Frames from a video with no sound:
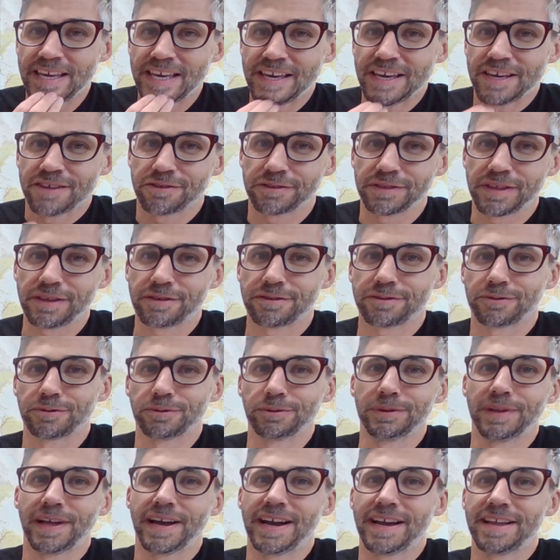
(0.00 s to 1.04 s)
So these
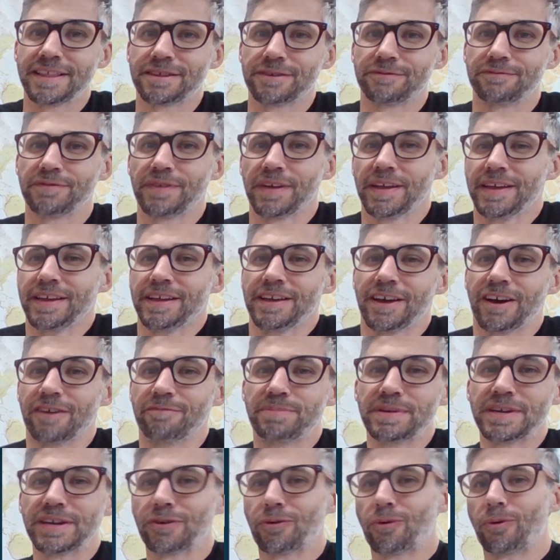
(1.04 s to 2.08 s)
through lines of
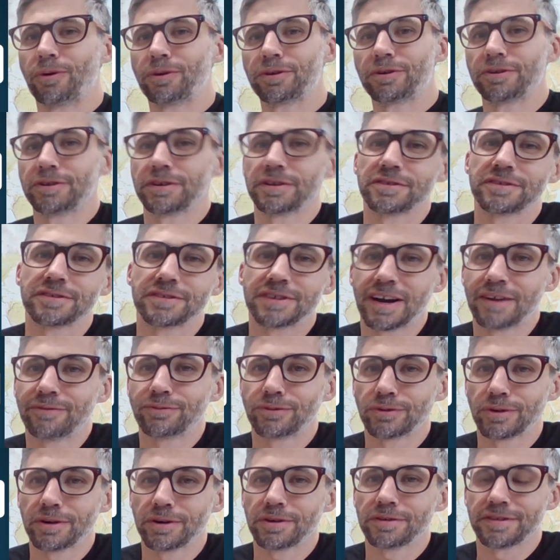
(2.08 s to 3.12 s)
being order
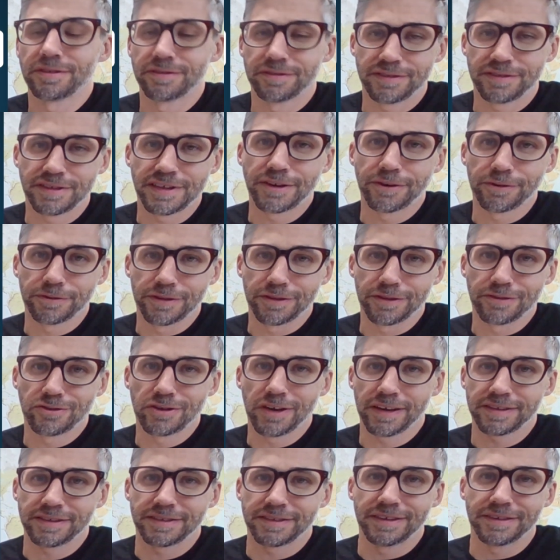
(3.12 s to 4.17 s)
discoverers and seekers of
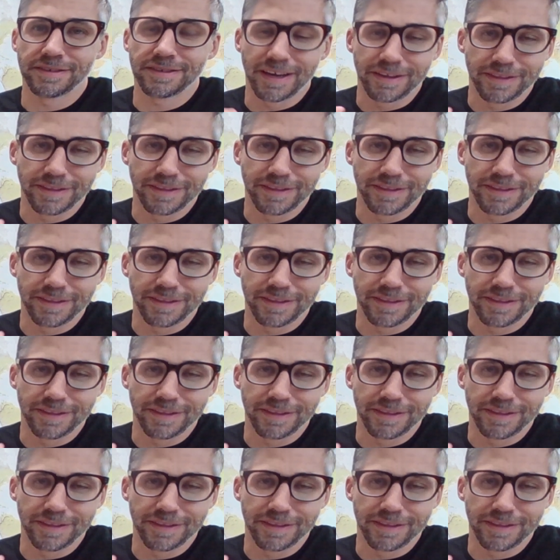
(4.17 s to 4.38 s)
justice,